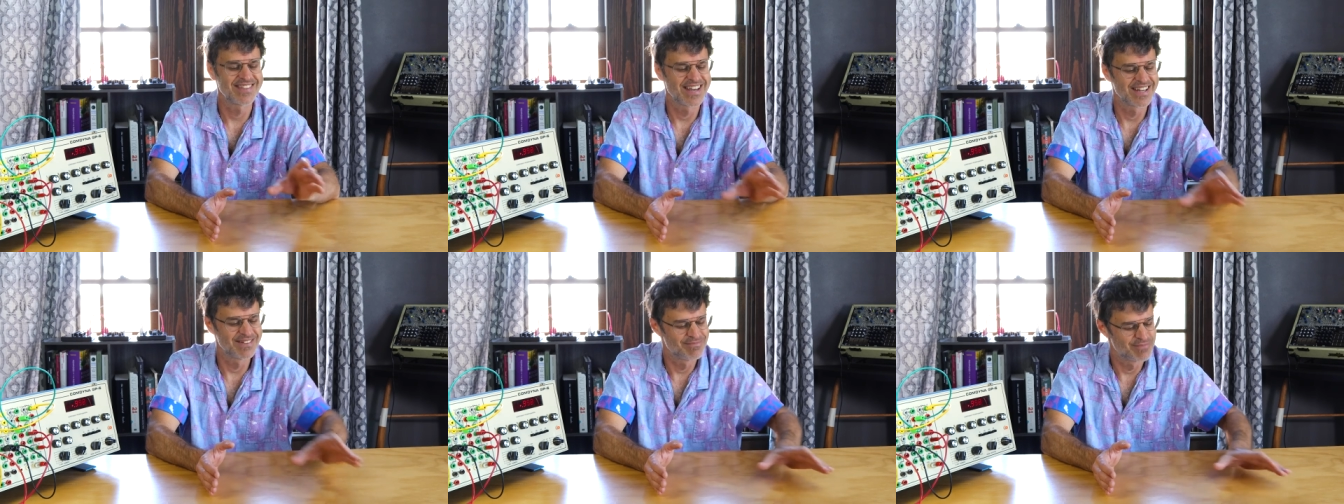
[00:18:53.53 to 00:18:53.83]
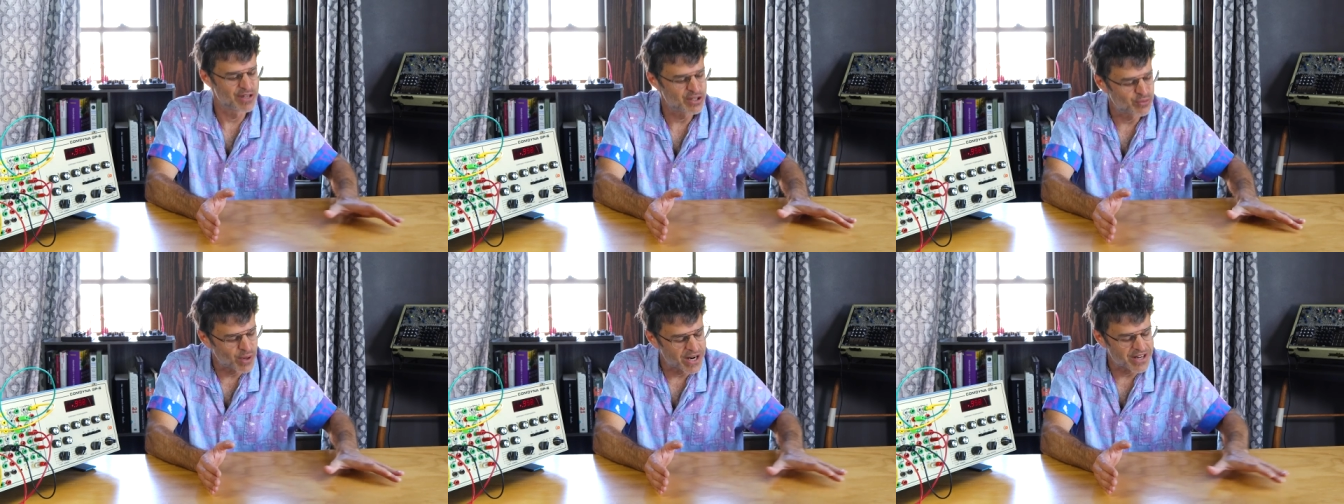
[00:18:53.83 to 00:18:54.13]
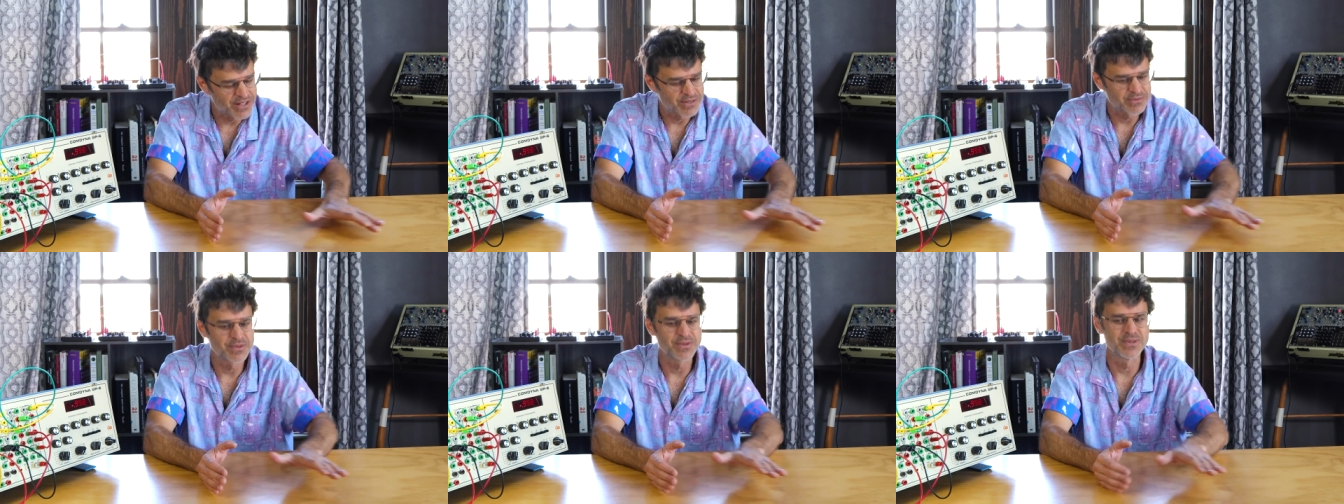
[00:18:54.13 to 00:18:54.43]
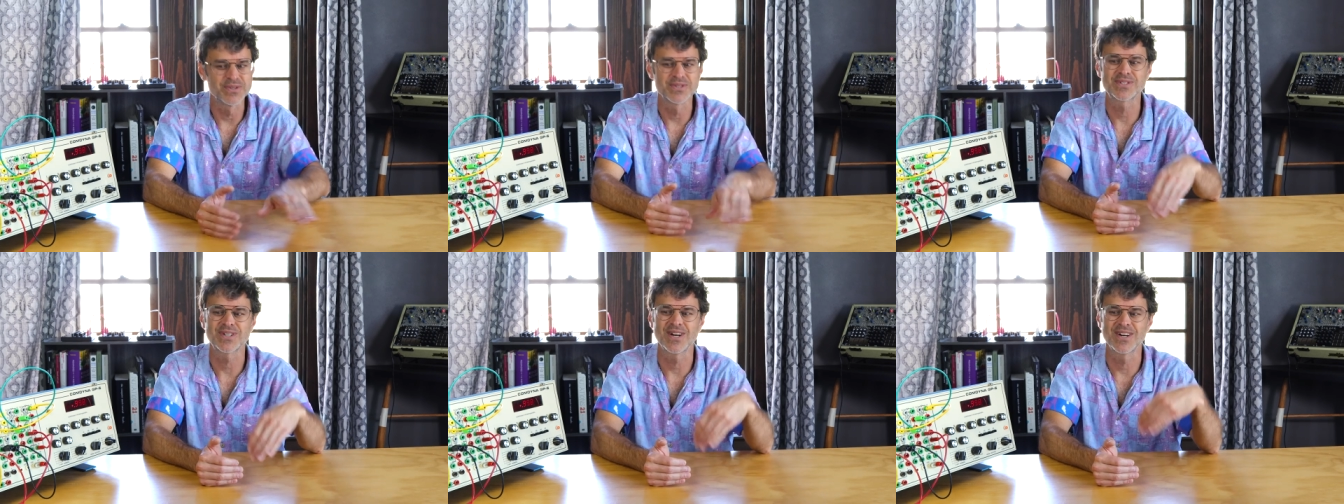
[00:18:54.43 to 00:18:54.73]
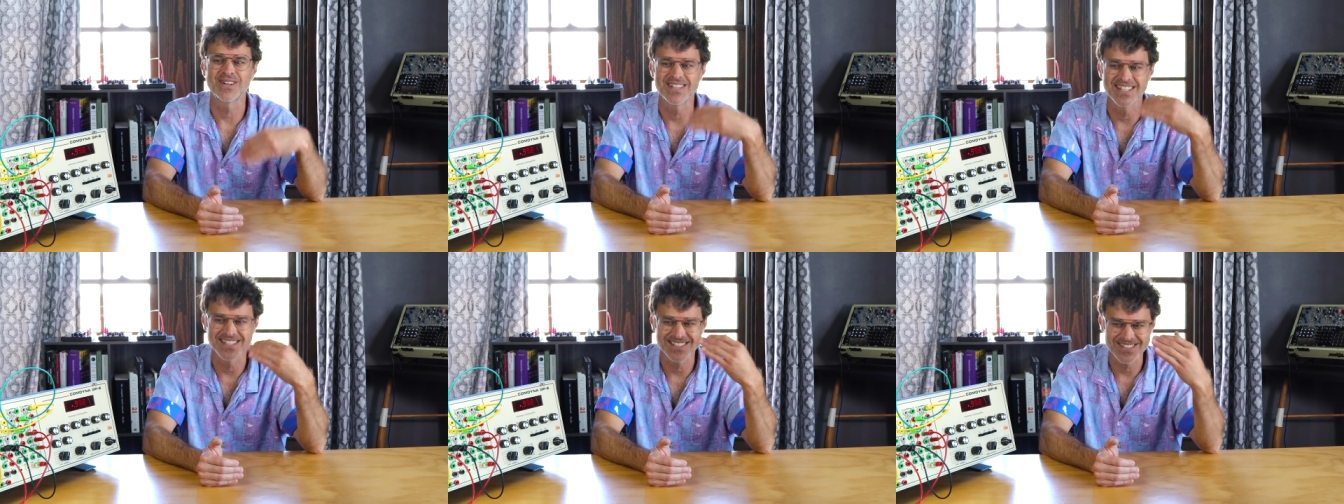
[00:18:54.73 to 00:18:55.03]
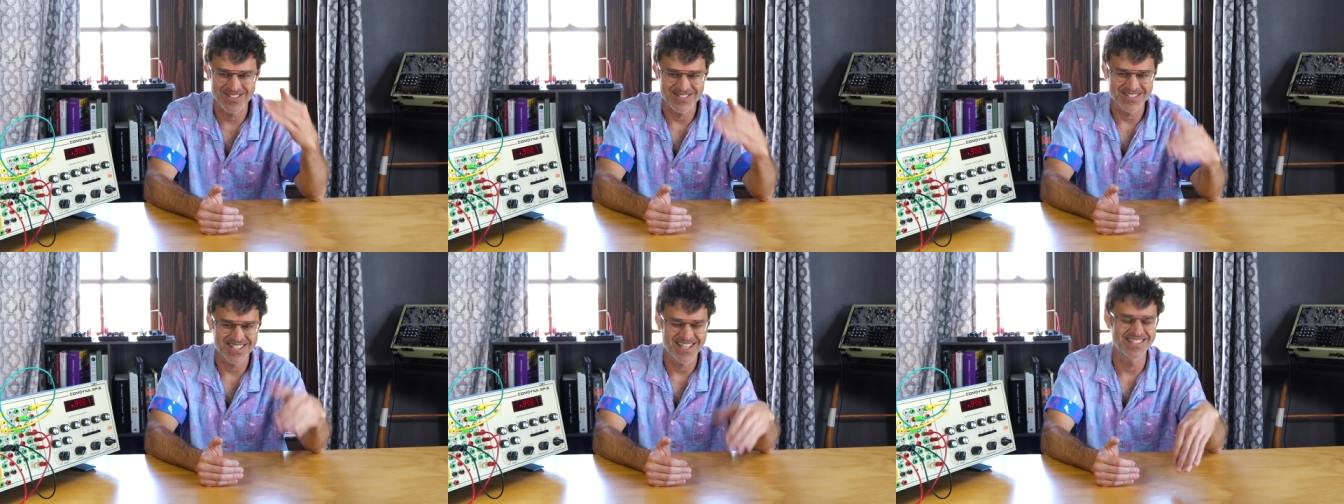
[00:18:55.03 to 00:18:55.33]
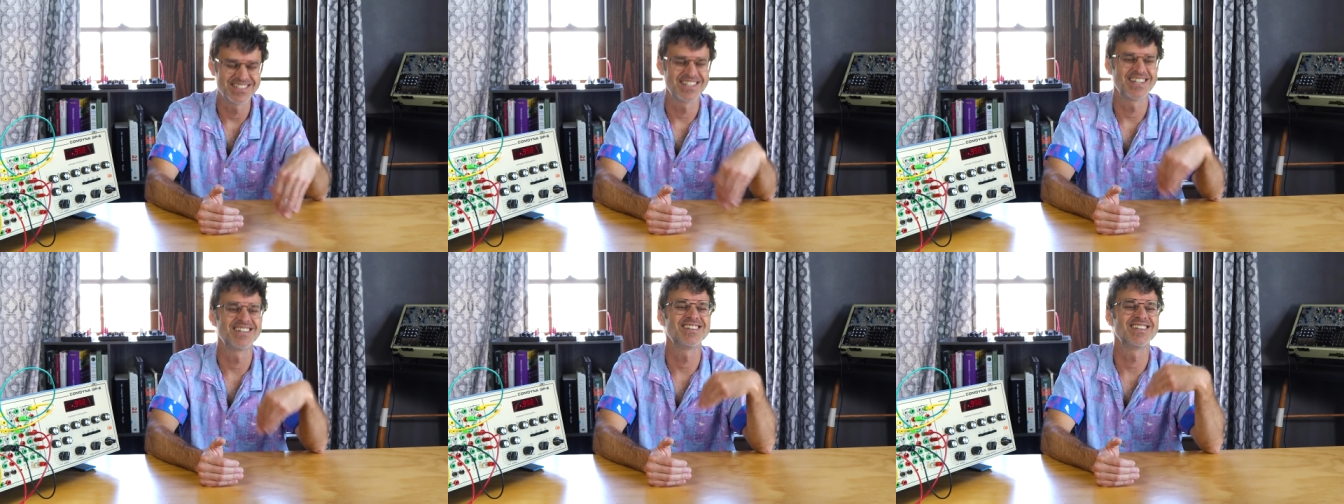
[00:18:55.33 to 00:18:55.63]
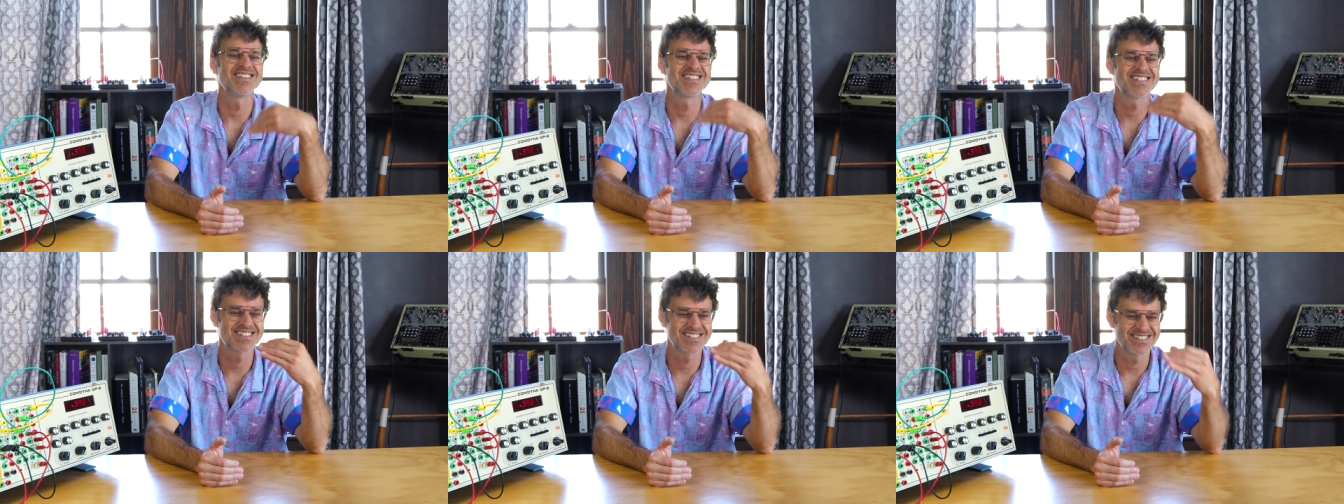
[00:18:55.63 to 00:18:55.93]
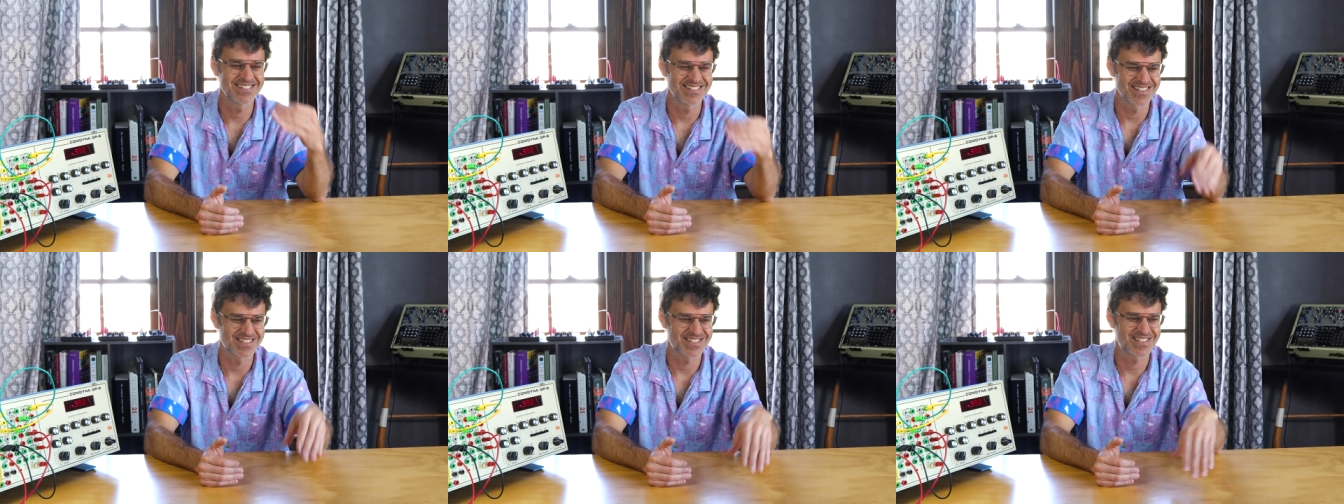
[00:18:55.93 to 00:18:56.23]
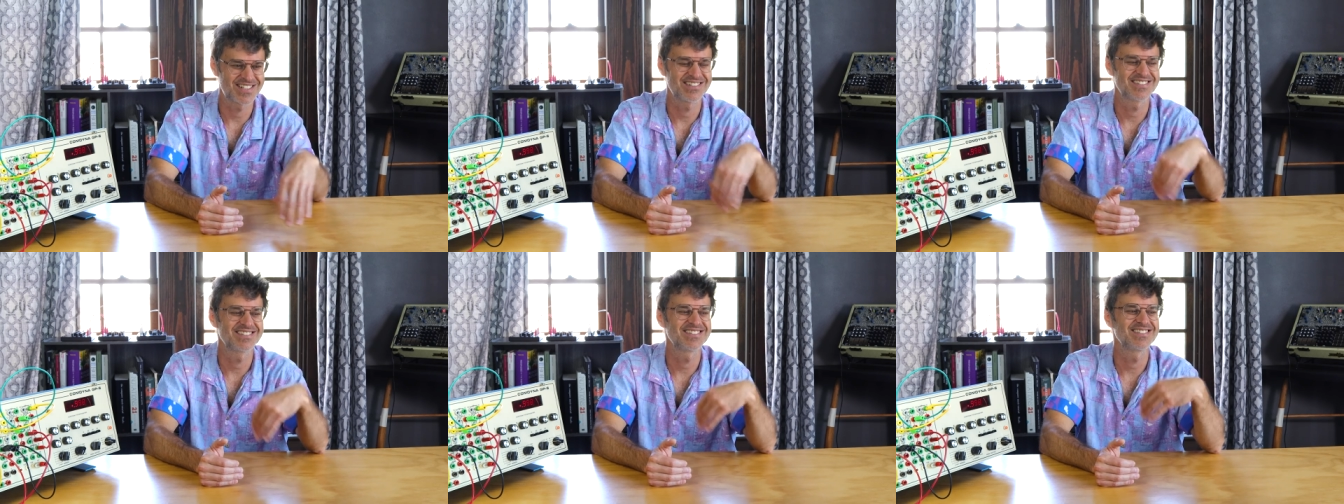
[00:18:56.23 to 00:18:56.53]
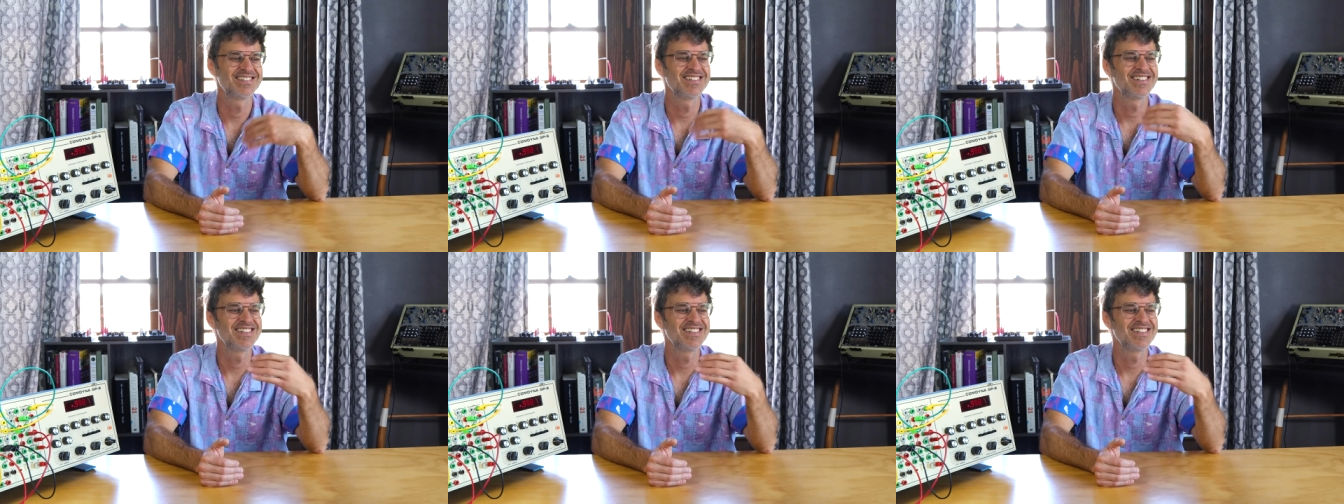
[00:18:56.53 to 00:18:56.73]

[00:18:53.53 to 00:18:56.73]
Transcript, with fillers: And then midway through, you start it starts getting into this this